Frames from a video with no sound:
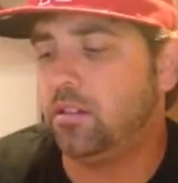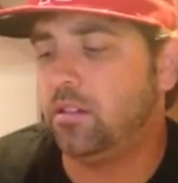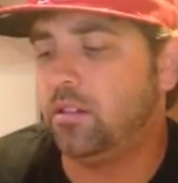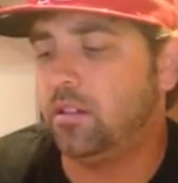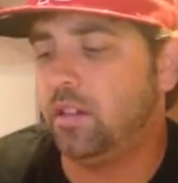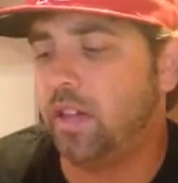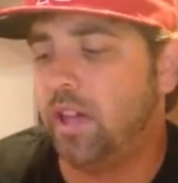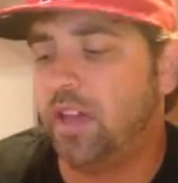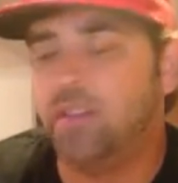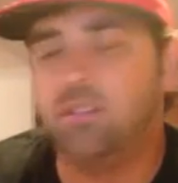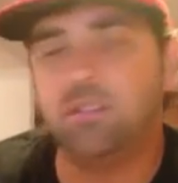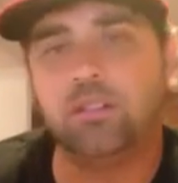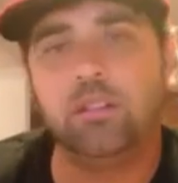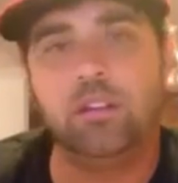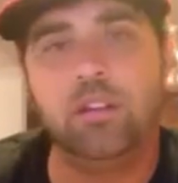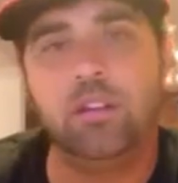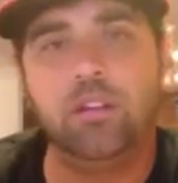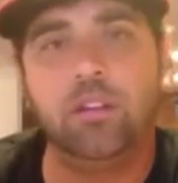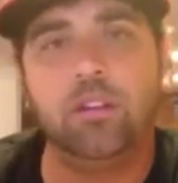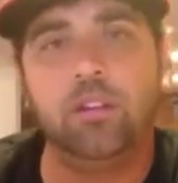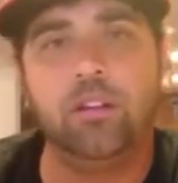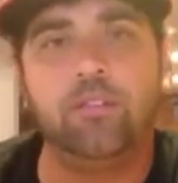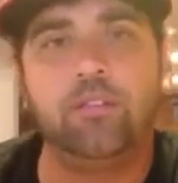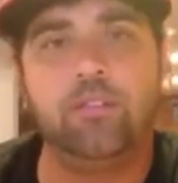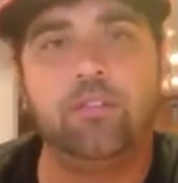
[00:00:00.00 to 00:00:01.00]
Lastly,
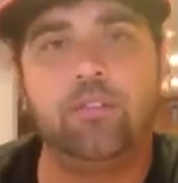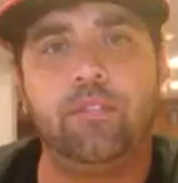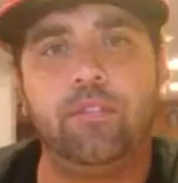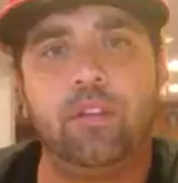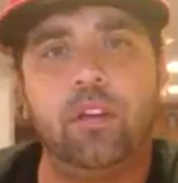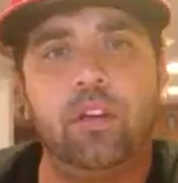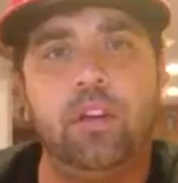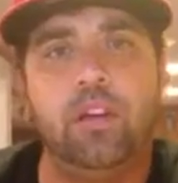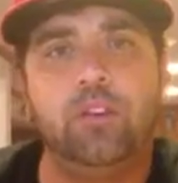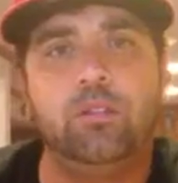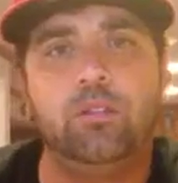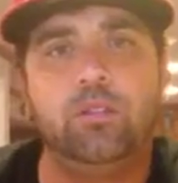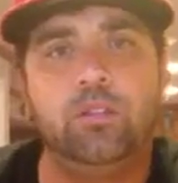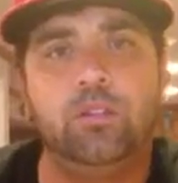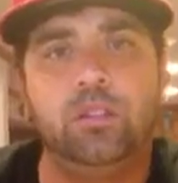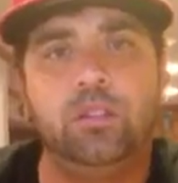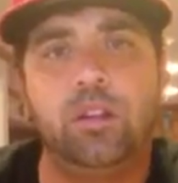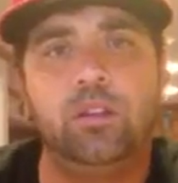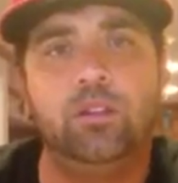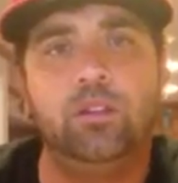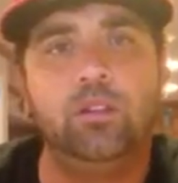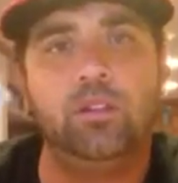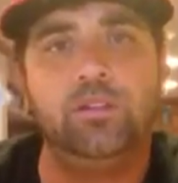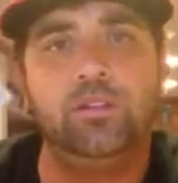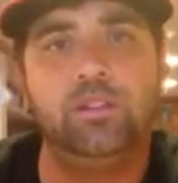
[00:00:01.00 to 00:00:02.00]
if you
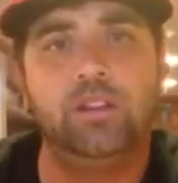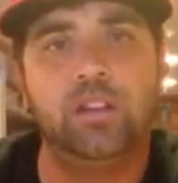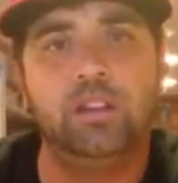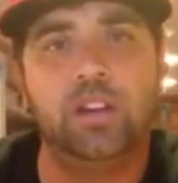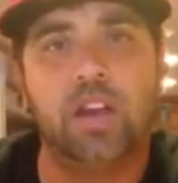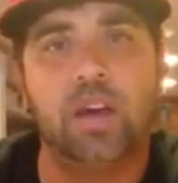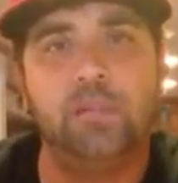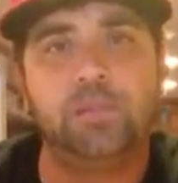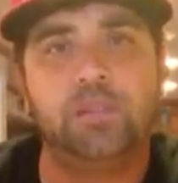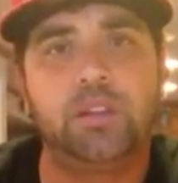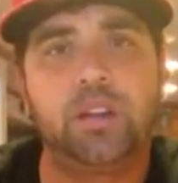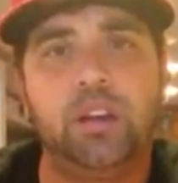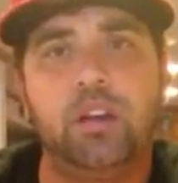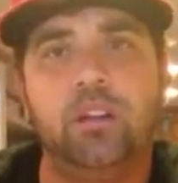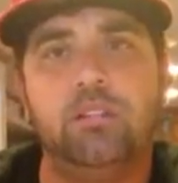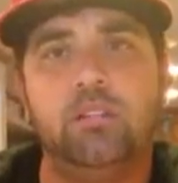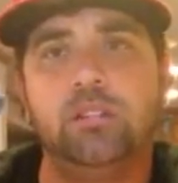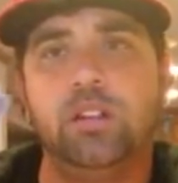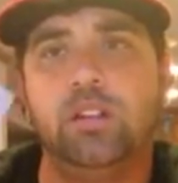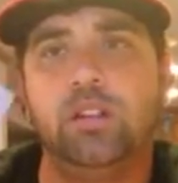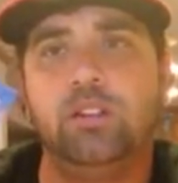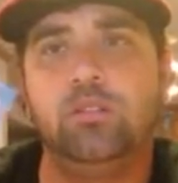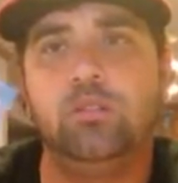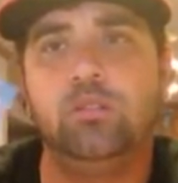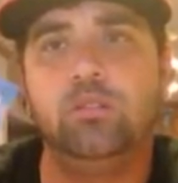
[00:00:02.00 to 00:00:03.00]
send UFC Topps cards,
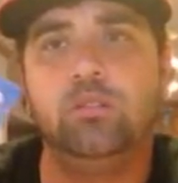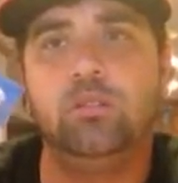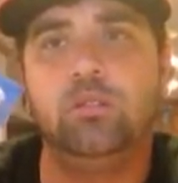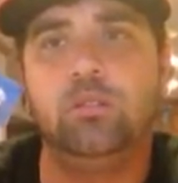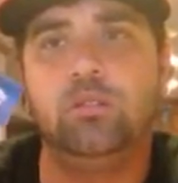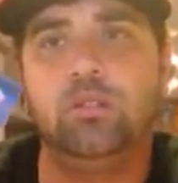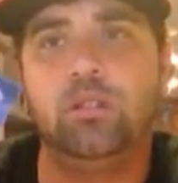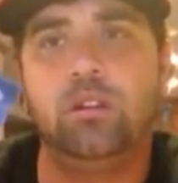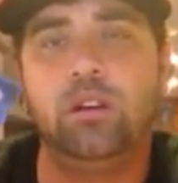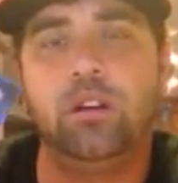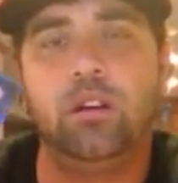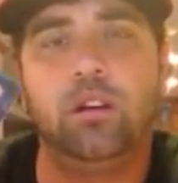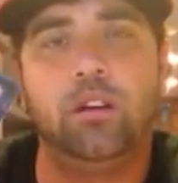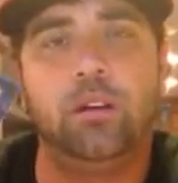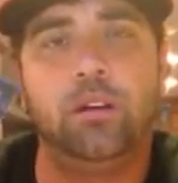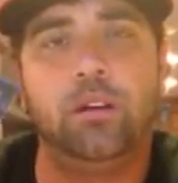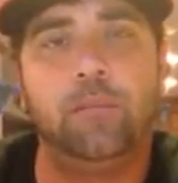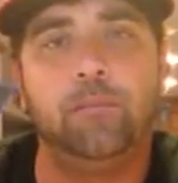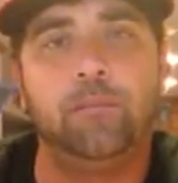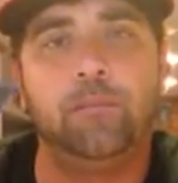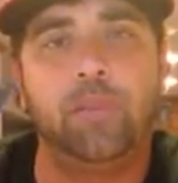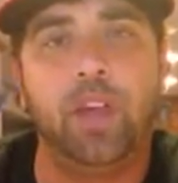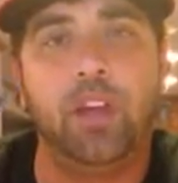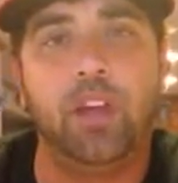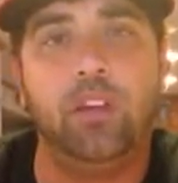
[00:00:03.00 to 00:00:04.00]
they do
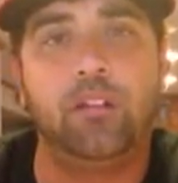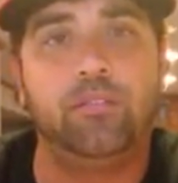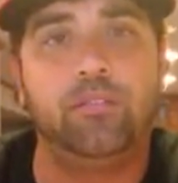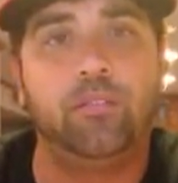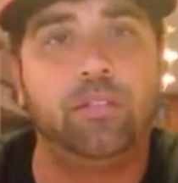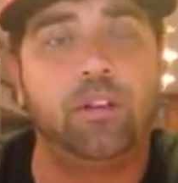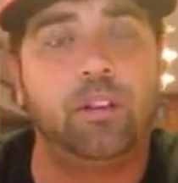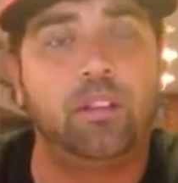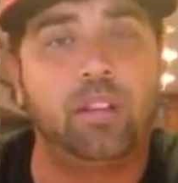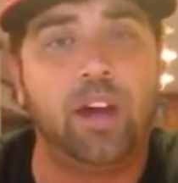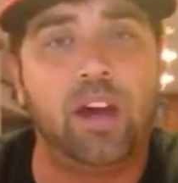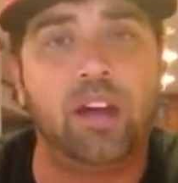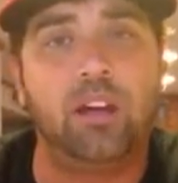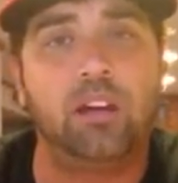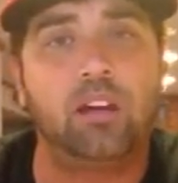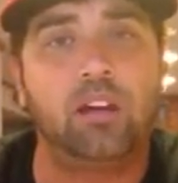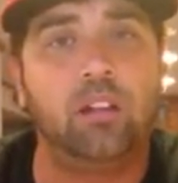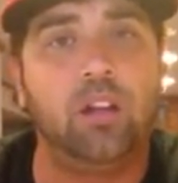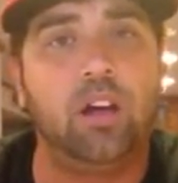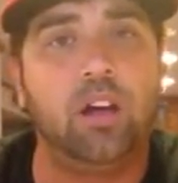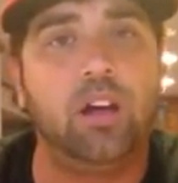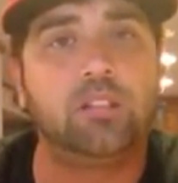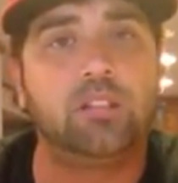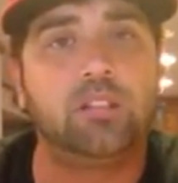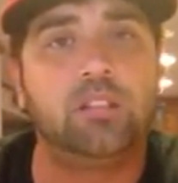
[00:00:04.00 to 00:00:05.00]
um, have a lot of
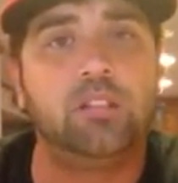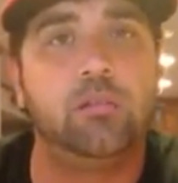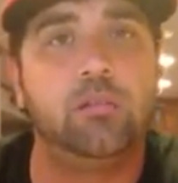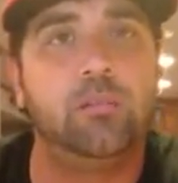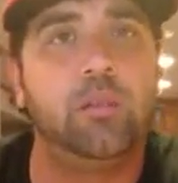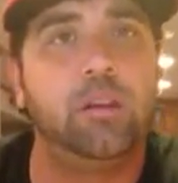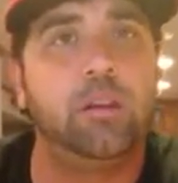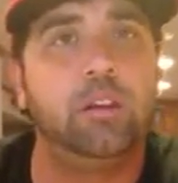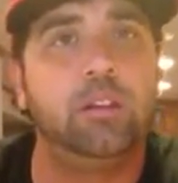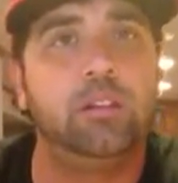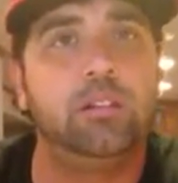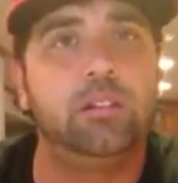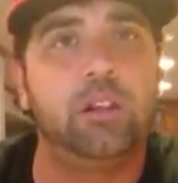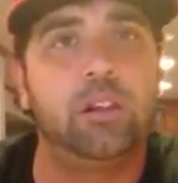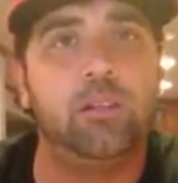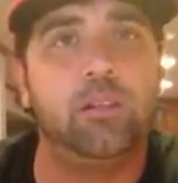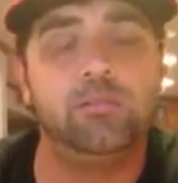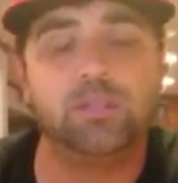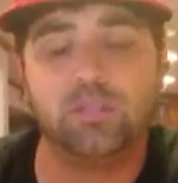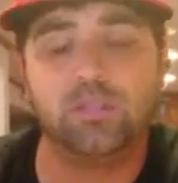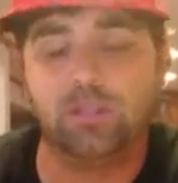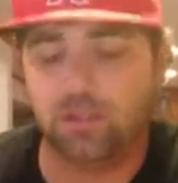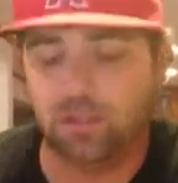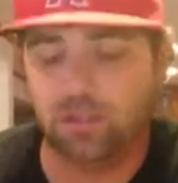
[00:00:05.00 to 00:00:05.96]
gloss in them many times.